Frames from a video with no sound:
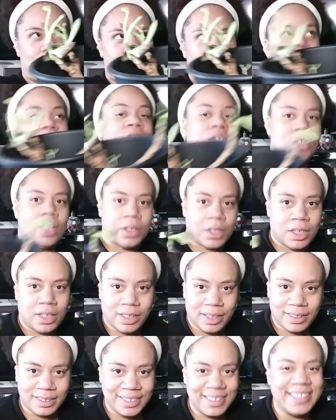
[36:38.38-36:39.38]

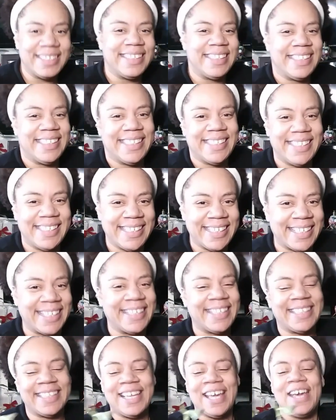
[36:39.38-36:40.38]
succulent.
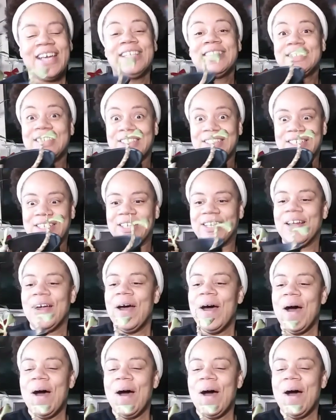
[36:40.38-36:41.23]
Succulent.